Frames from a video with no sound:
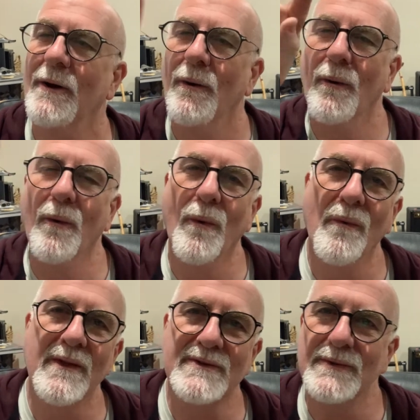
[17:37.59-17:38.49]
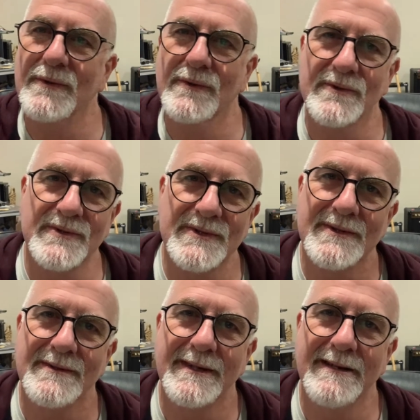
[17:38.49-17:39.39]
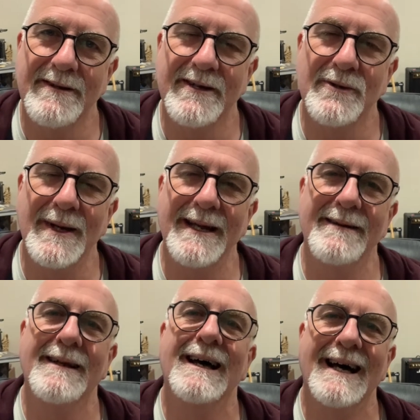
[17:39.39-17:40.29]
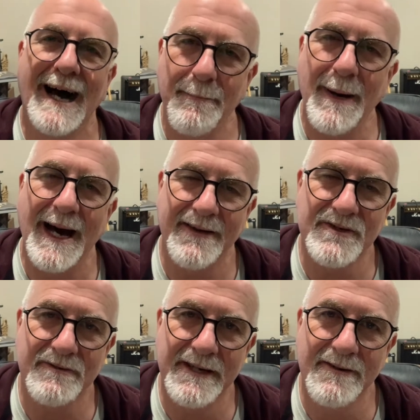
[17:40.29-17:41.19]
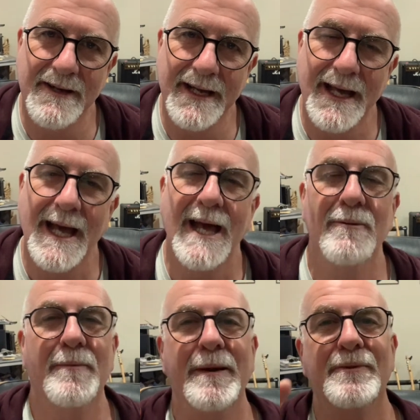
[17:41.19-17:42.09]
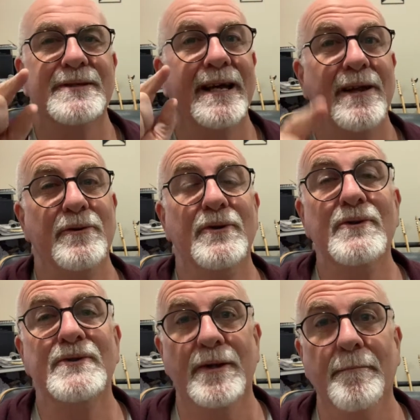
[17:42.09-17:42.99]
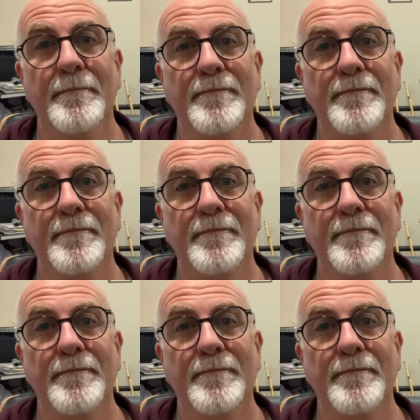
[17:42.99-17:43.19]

All the tools in write a duet are part of screenwriting. And when people say don't use them,